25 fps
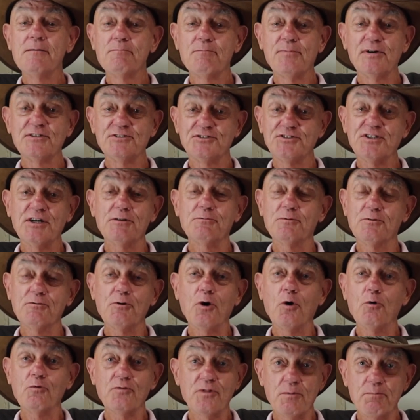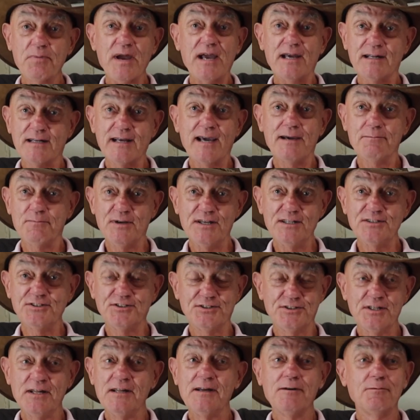But so will all the bad
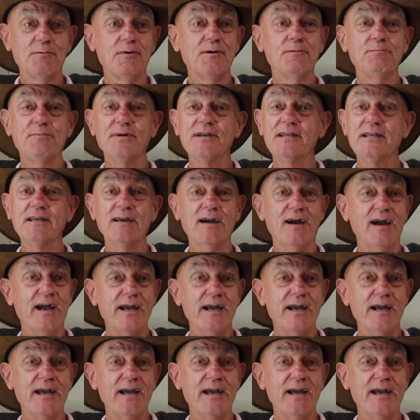habits will be